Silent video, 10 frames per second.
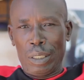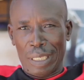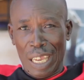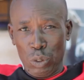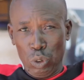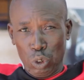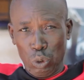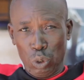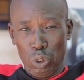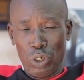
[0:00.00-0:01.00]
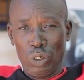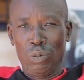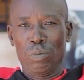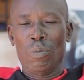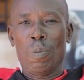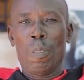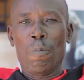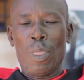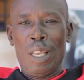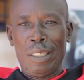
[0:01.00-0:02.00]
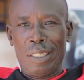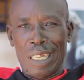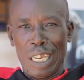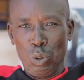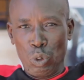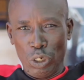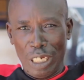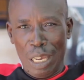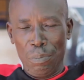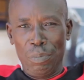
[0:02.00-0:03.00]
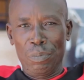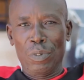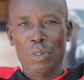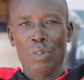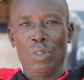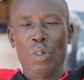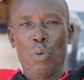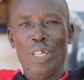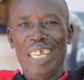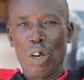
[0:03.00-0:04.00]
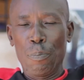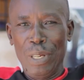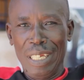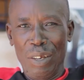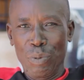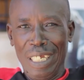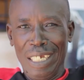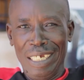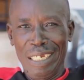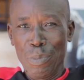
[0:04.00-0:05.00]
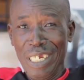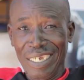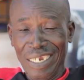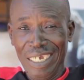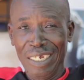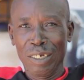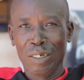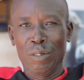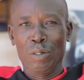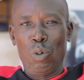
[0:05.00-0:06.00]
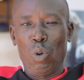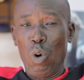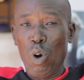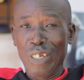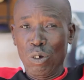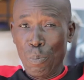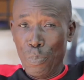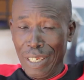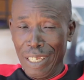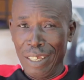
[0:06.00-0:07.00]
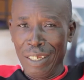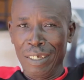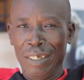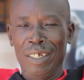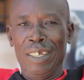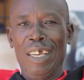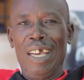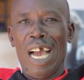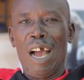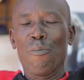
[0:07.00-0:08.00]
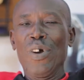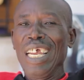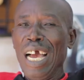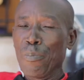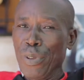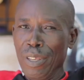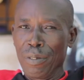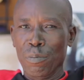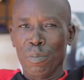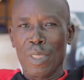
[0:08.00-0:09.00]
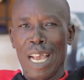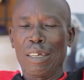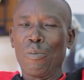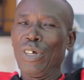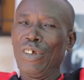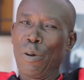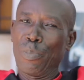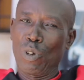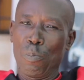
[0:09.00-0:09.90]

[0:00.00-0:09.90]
thank you to God. Thank you to Deb, with the company every day, the ministry, all the company. I'm very happy, and I'm very happy to